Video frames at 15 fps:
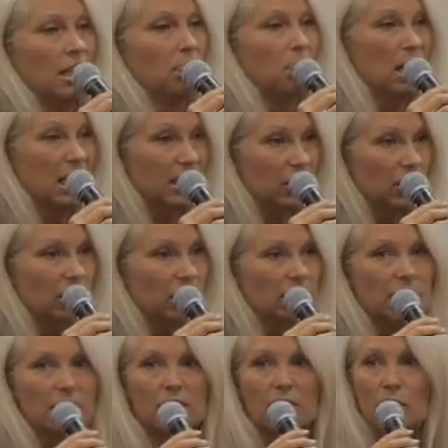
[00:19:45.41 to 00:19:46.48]

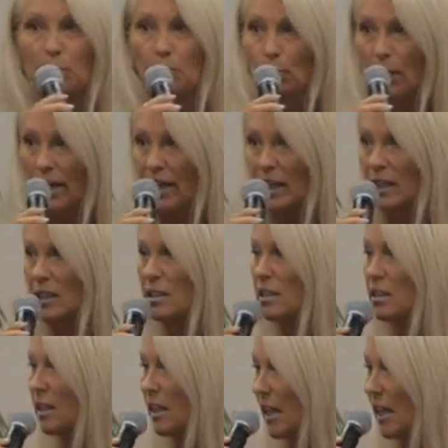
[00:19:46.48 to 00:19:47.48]
muscles, the brain,